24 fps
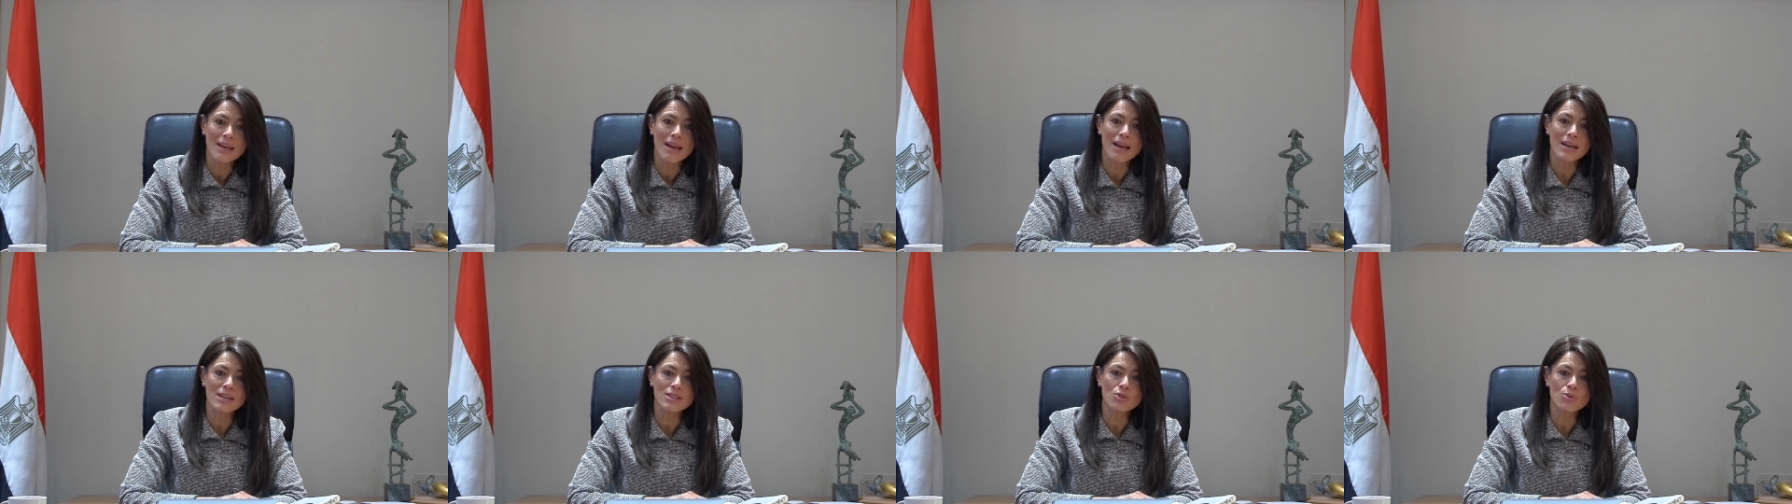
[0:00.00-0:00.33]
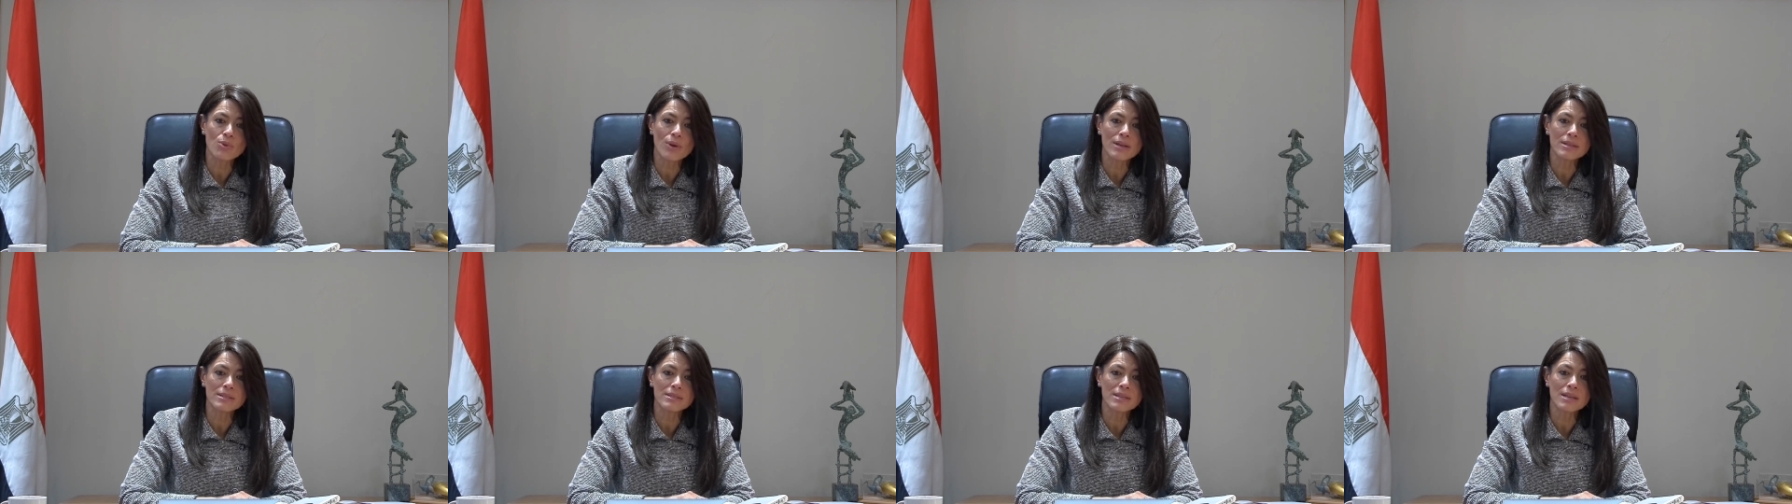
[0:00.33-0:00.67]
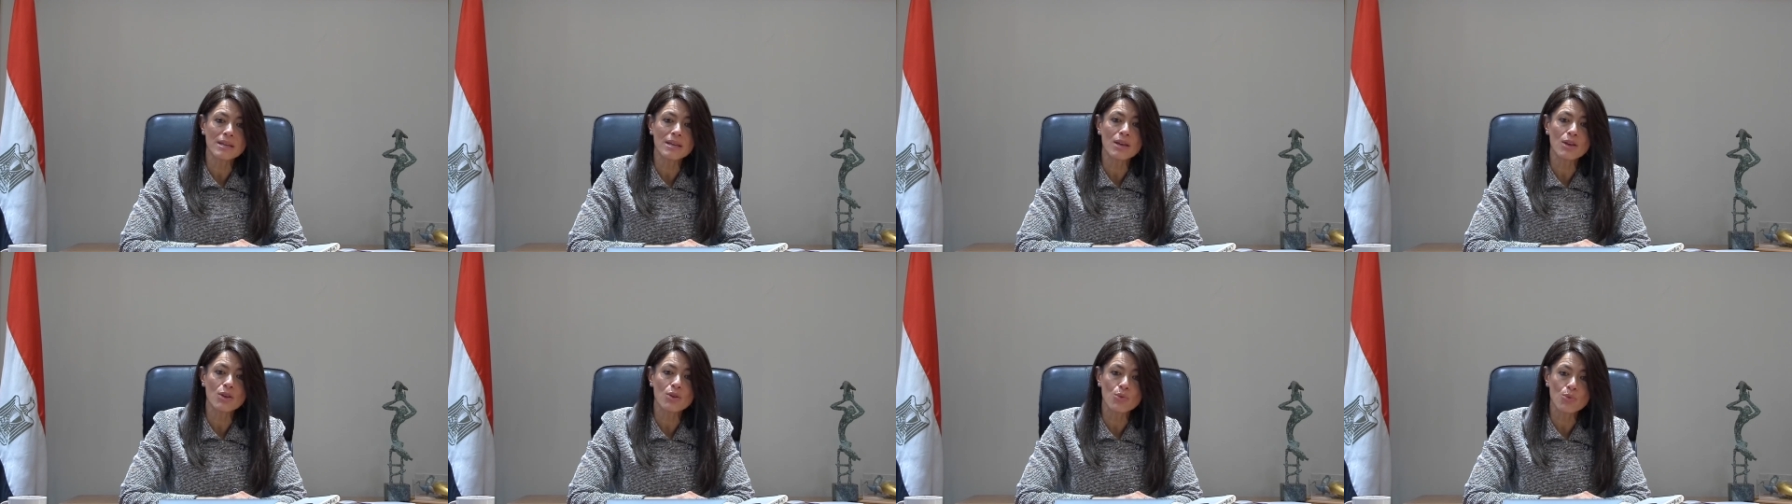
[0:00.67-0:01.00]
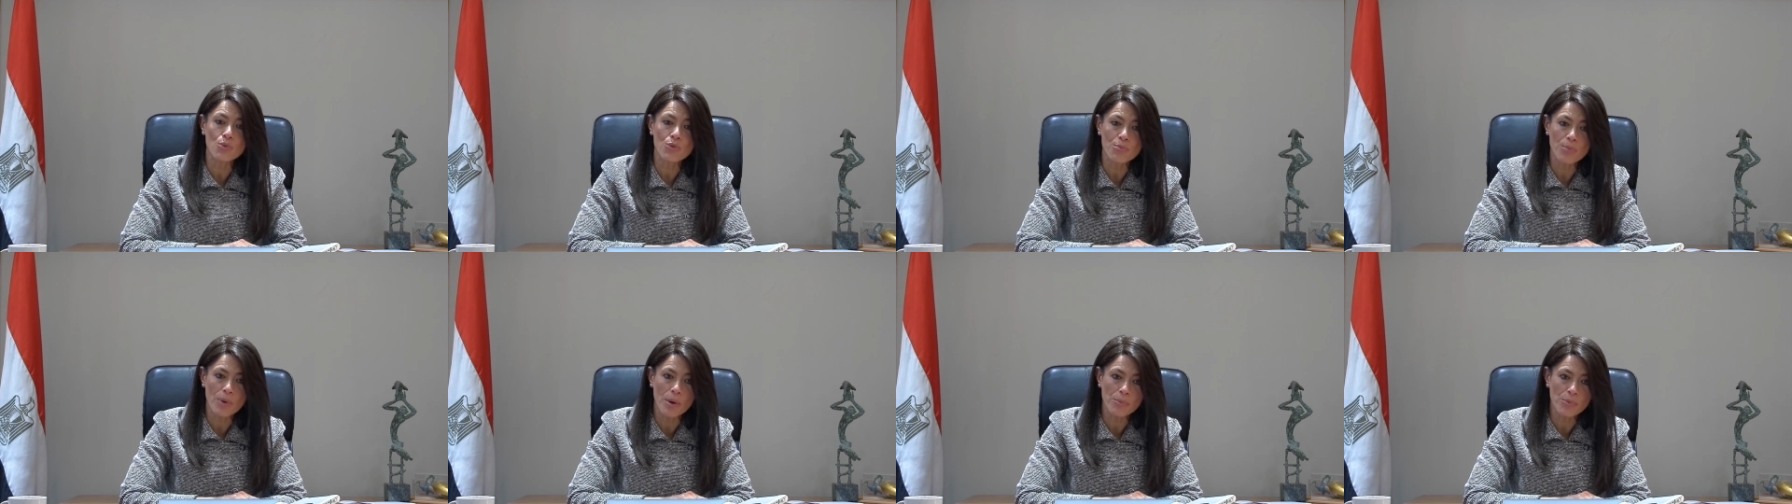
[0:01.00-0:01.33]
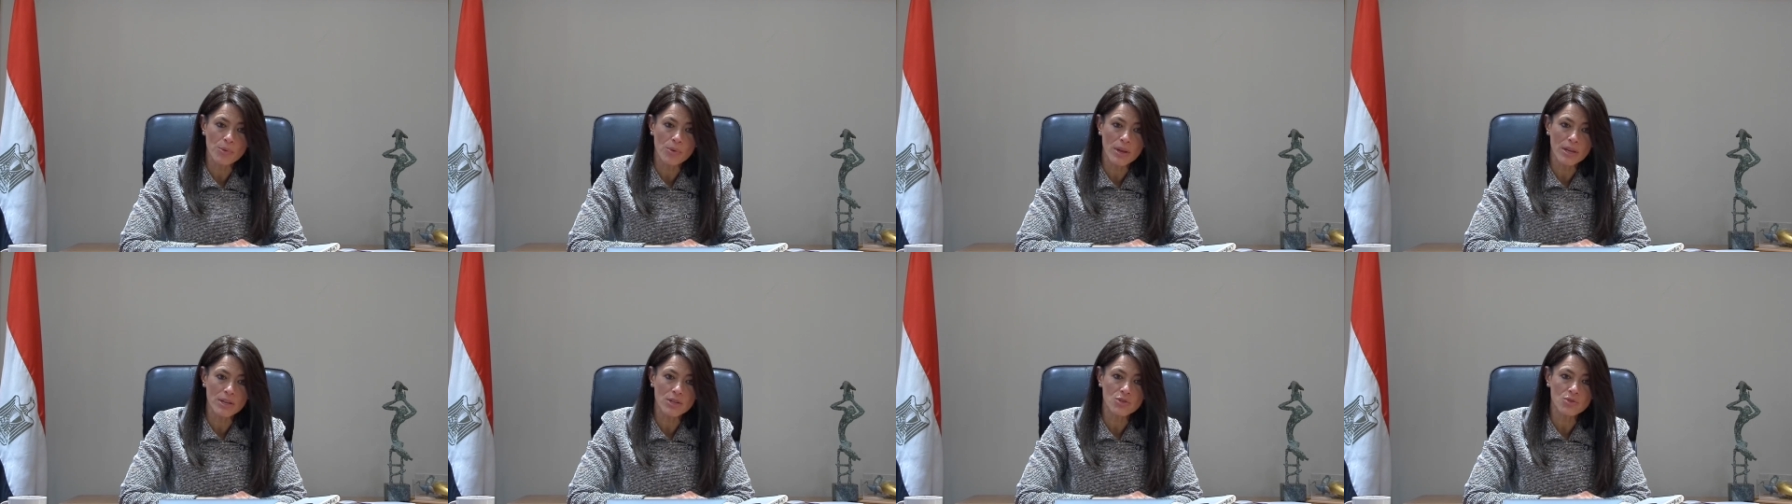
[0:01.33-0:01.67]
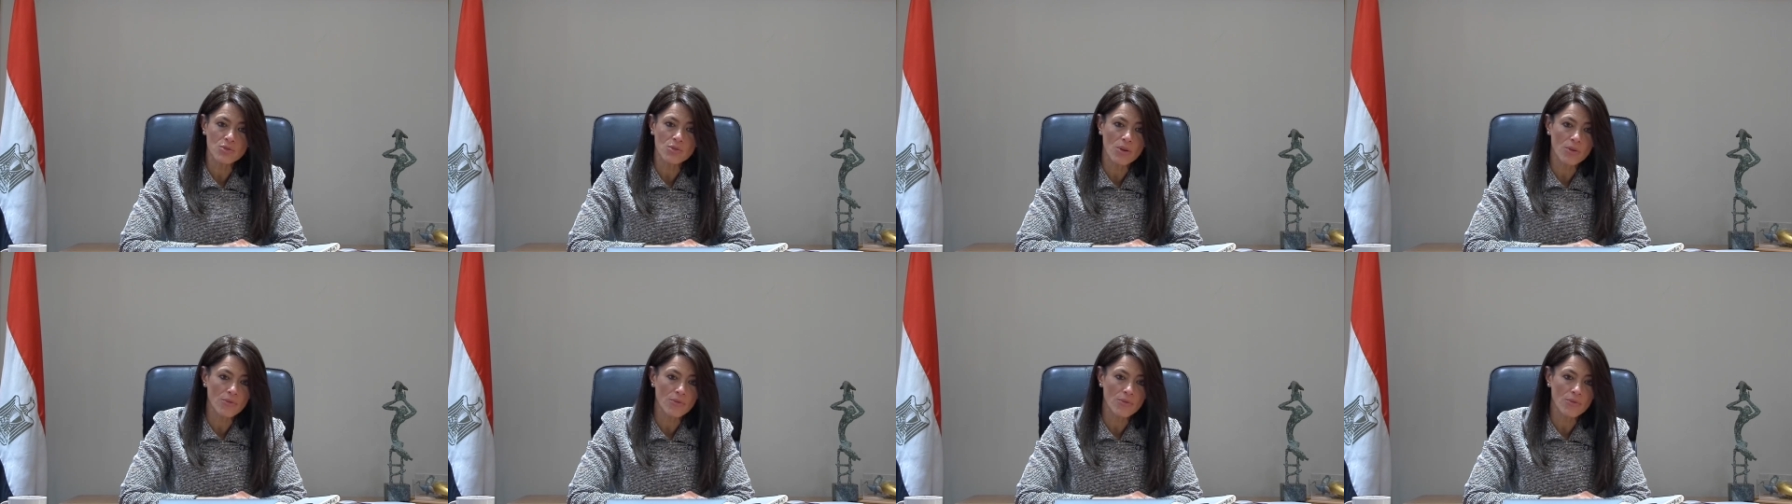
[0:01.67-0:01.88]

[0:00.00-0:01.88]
educating youth population